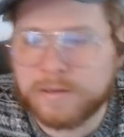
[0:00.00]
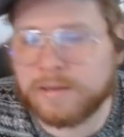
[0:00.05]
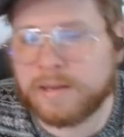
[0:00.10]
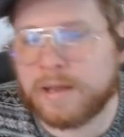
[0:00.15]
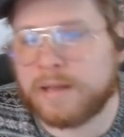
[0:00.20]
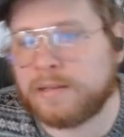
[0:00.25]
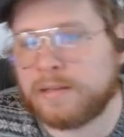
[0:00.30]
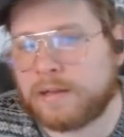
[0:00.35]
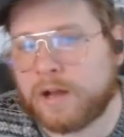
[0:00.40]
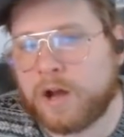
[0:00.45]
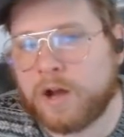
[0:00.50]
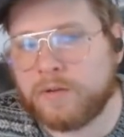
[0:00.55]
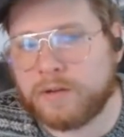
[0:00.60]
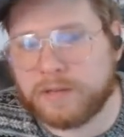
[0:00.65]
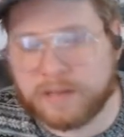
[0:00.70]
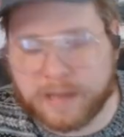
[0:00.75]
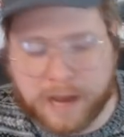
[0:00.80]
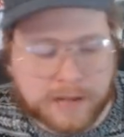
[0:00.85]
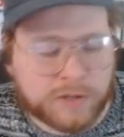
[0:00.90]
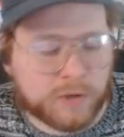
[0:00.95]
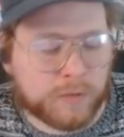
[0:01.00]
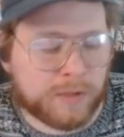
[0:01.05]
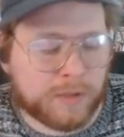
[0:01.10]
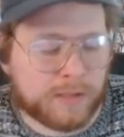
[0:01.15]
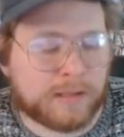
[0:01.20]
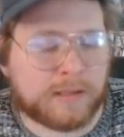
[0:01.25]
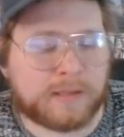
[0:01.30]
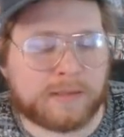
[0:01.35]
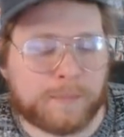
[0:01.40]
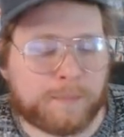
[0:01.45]
Yeah, like I do
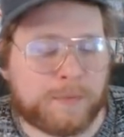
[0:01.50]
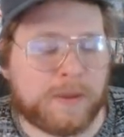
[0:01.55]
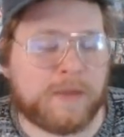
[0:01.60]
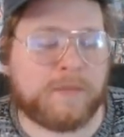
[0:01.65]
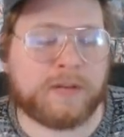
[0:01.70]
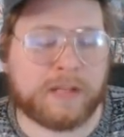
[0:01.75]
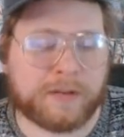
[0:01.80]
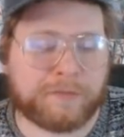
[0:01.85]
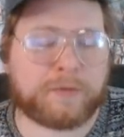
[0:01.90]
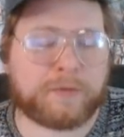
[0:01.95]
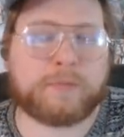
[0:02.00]
think that the pivoting